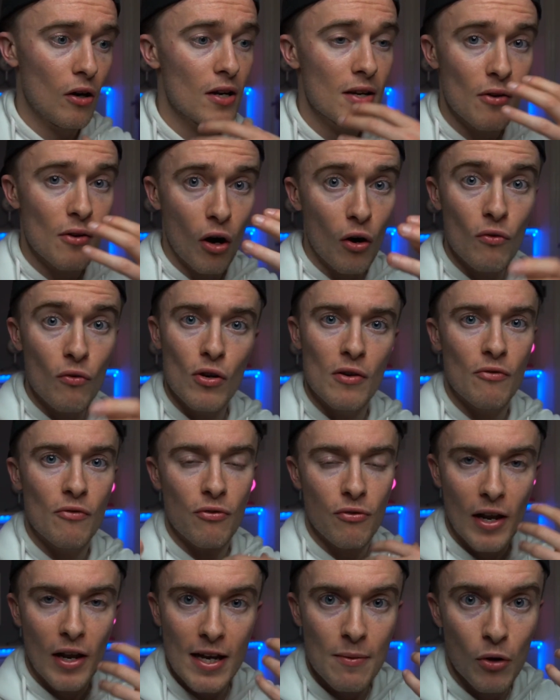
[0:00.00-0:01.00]

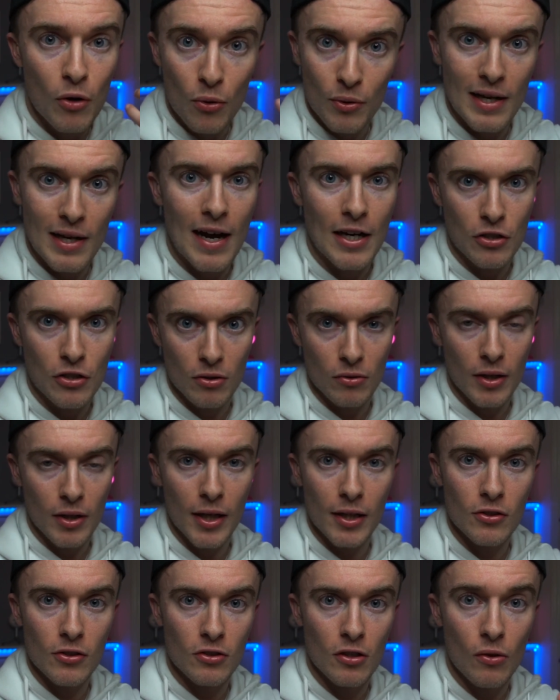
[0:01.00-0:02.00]
overinflate my reaction,
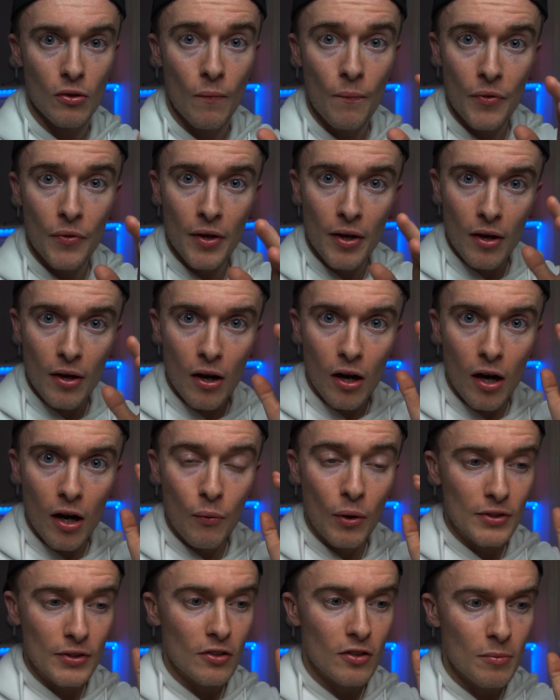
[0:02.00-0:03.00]
okay? So I
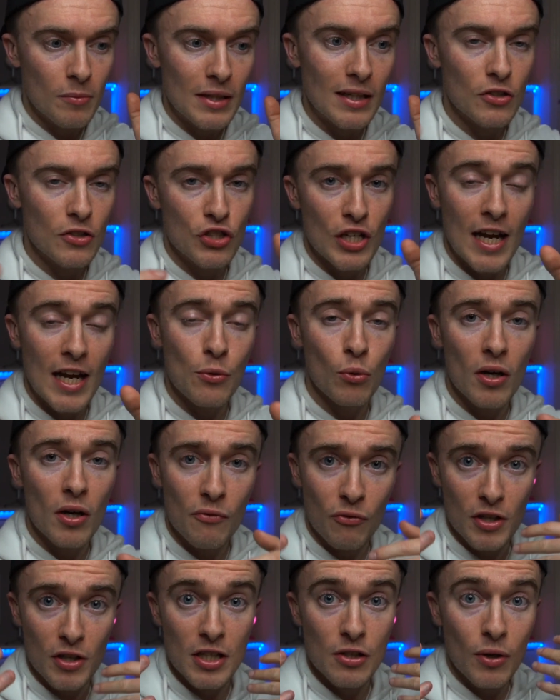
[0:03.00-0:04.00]
want this to be as genuine
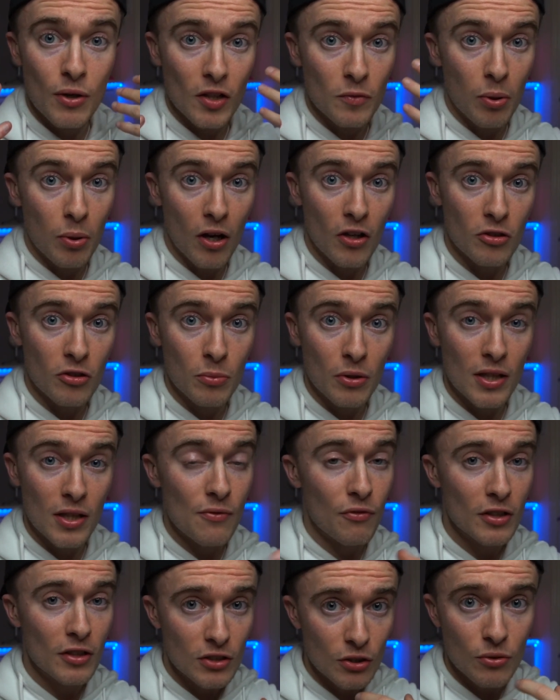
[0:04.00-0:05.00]
for you as possible. If
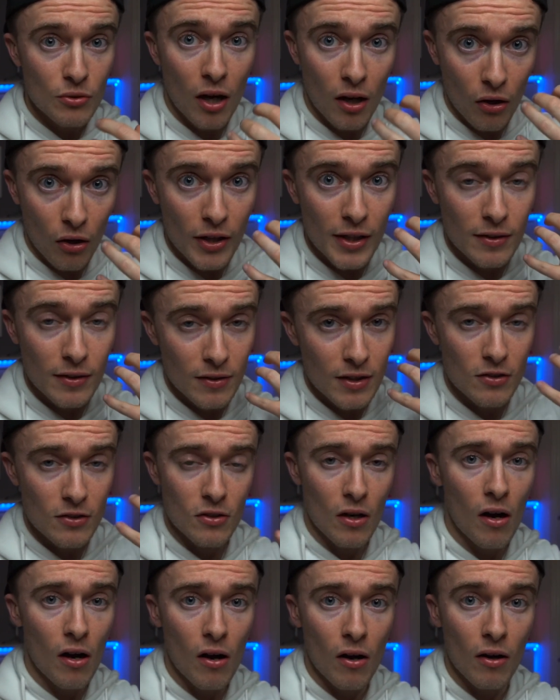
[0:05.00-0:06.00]
I do not like the
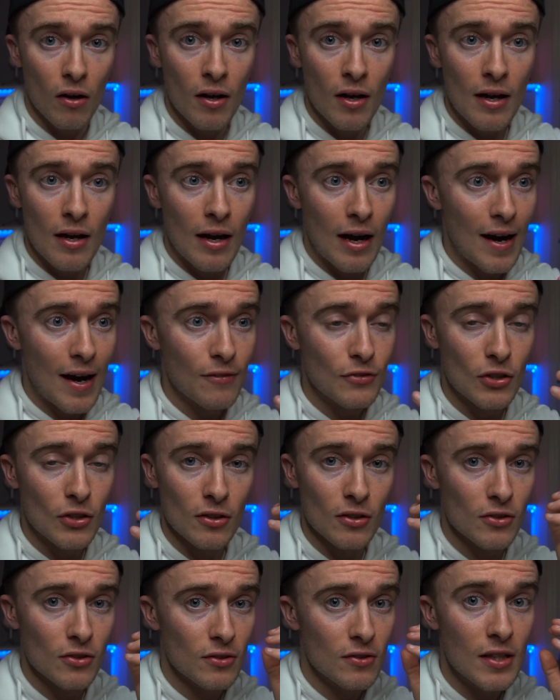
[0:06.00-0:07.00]
song
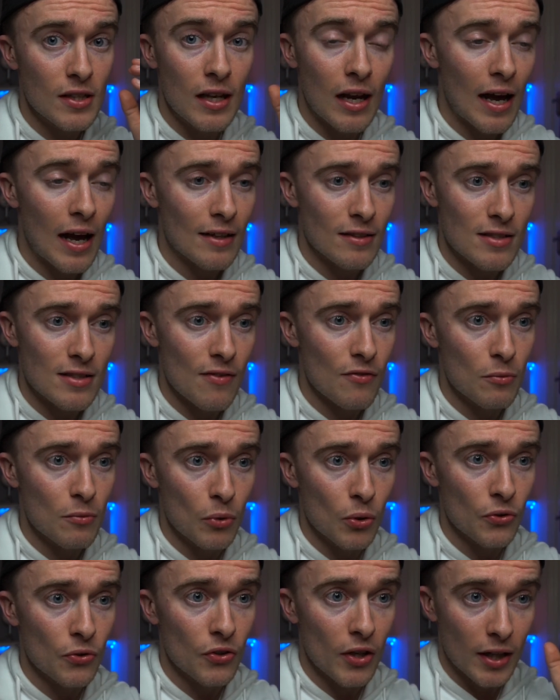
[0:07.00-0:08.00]
after the last 7
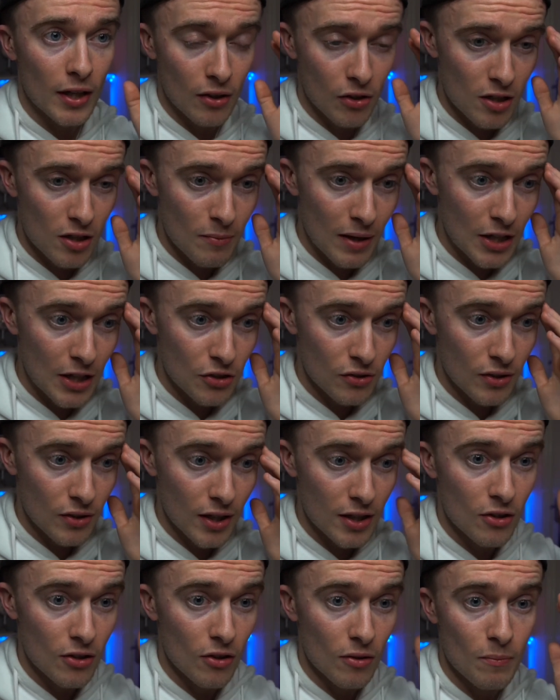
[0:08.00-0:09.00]
months, I can only imagine that
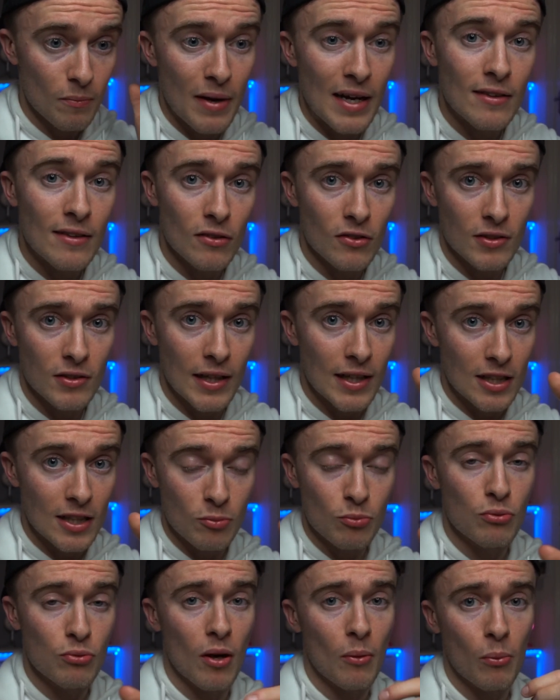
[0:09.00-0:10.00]
your mental state is
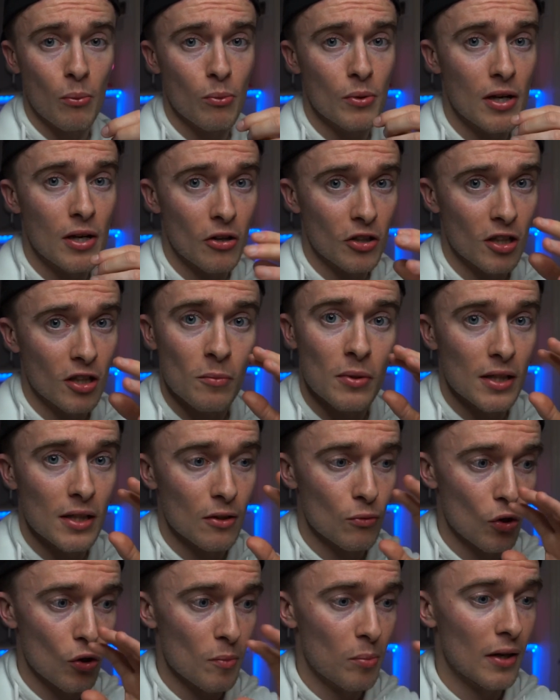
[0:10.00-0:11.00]
probably not going to be in the
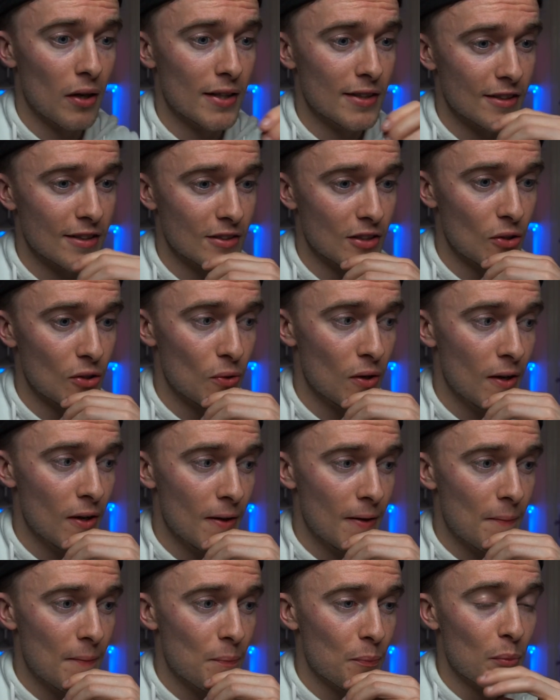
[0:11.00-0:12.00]
right place. So
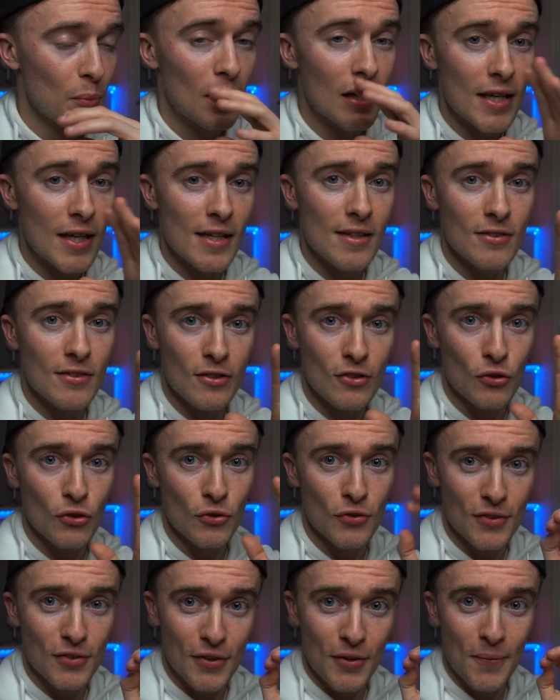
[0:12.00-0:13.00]
please
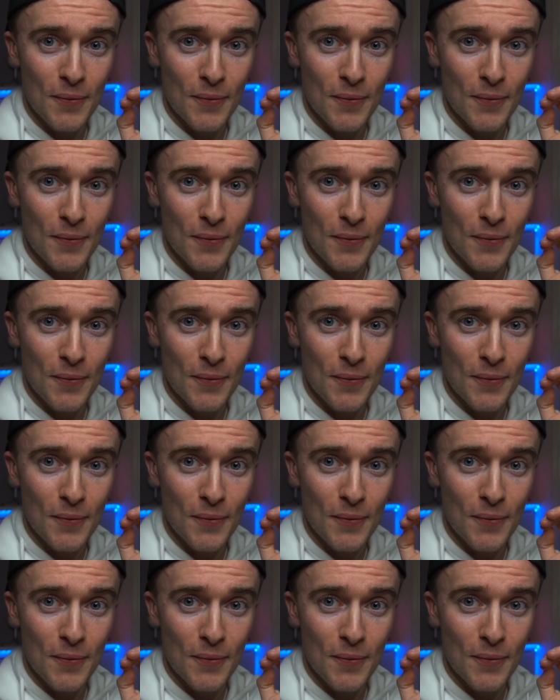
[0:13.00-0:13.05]
just